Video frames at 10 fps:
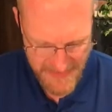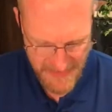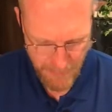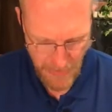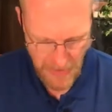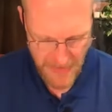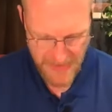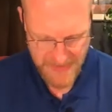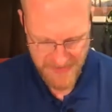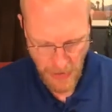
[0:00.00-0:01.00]
upon
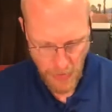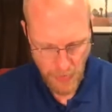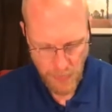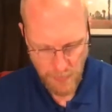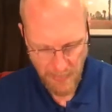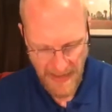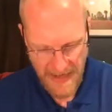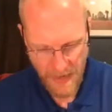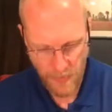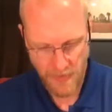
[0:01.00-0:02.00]
his own
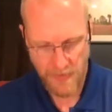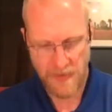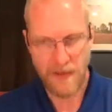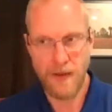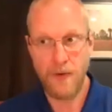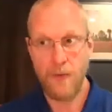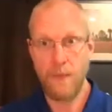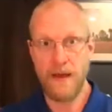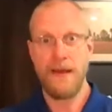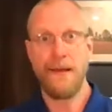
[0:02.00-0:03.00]
power. Oh
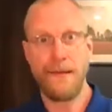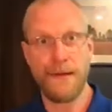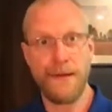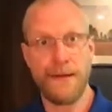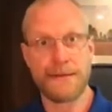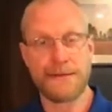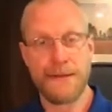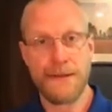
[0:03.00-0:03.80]
my goodness.